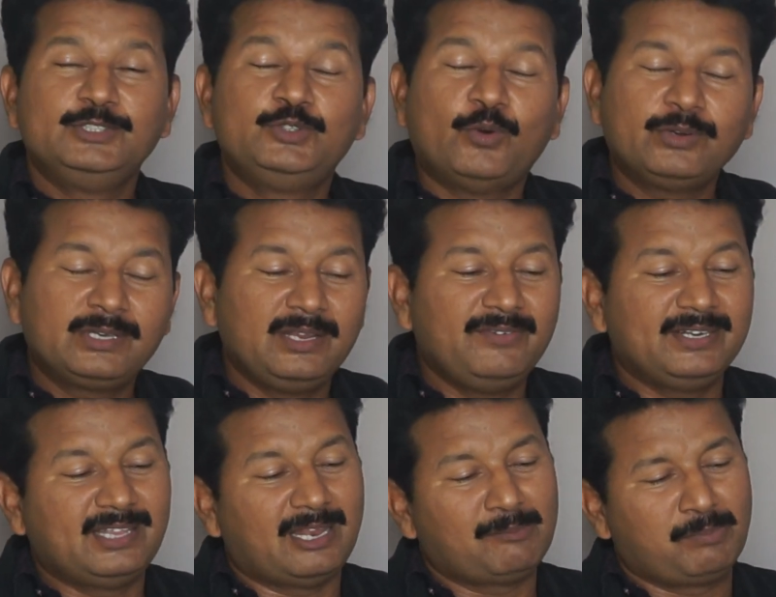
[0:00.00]
Don't leave
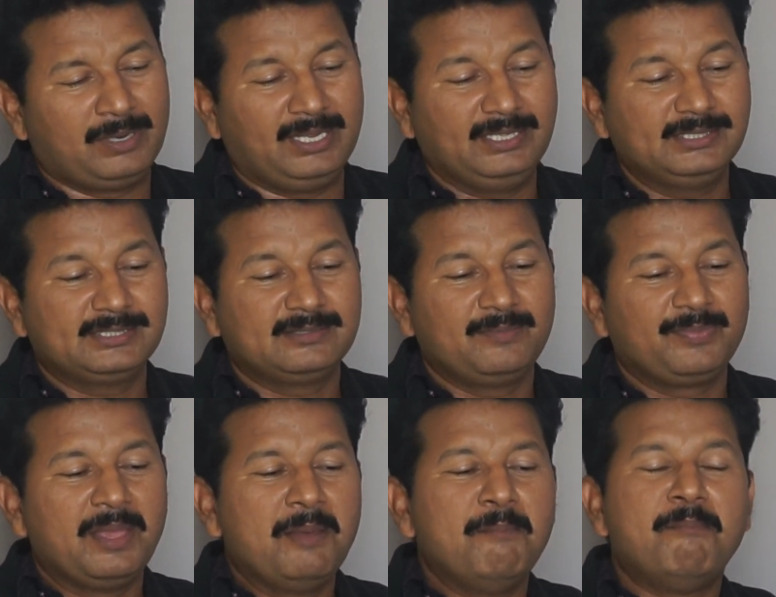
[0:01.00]
it there, please.
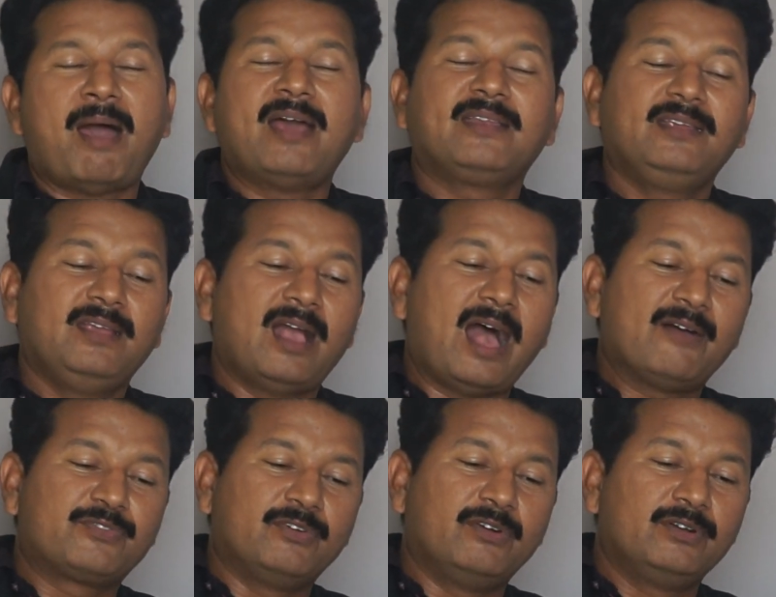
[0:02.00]
Marry
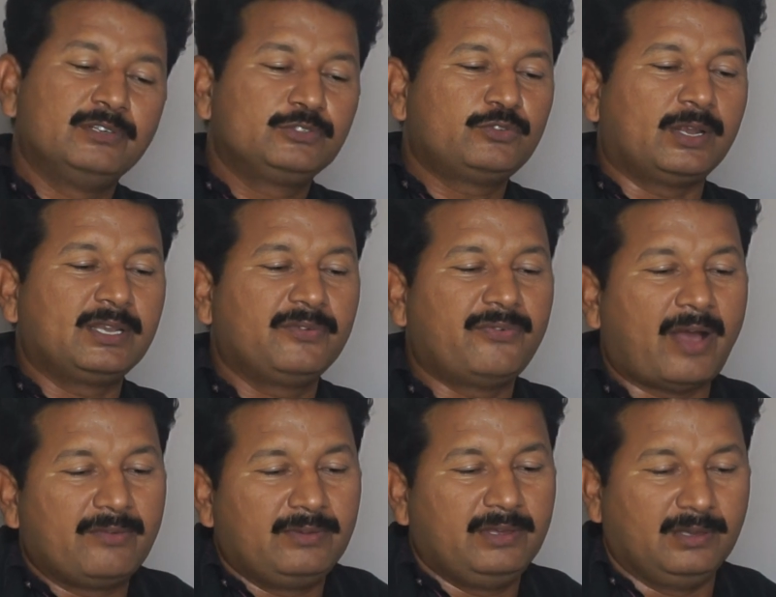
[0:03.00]
after
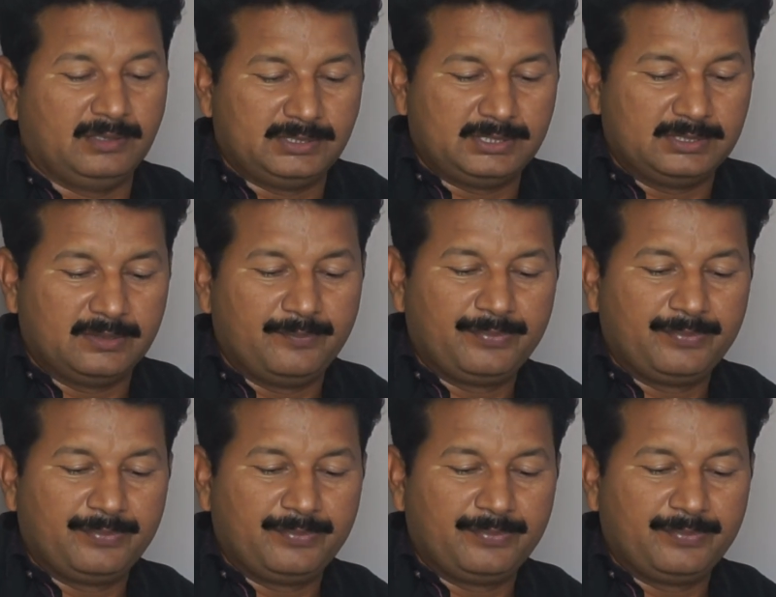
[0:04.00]
25 years.